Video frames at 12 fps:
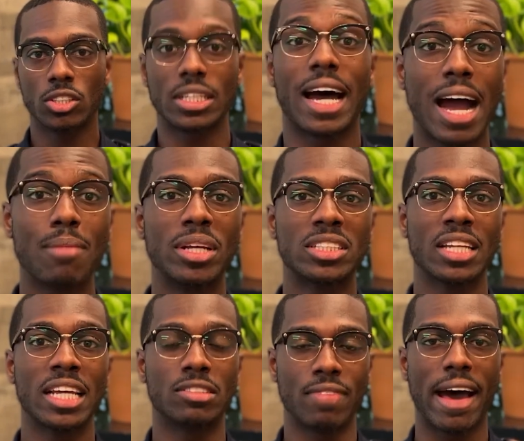your time isn't
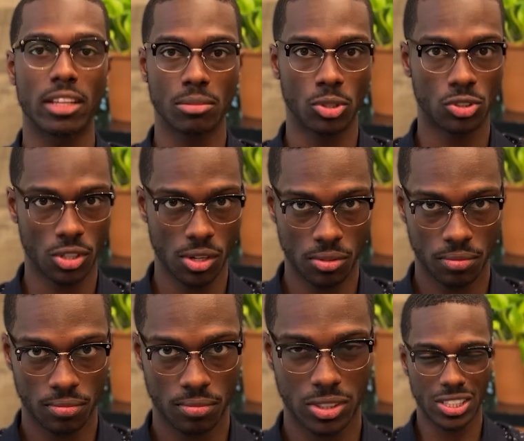as valuable to you.
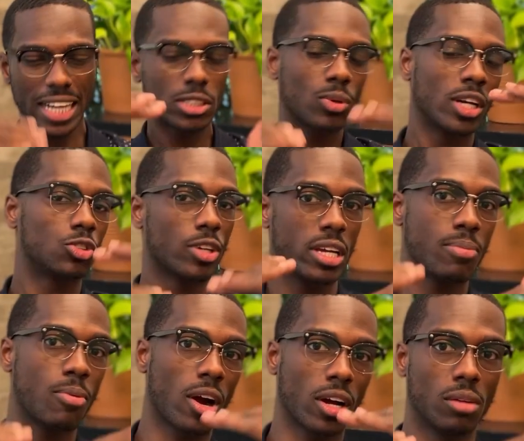So that's where the tricky
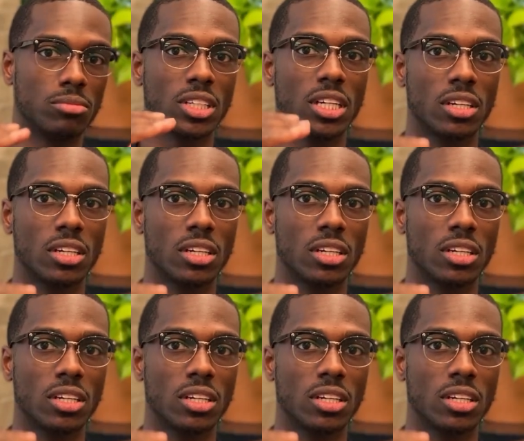part comes in.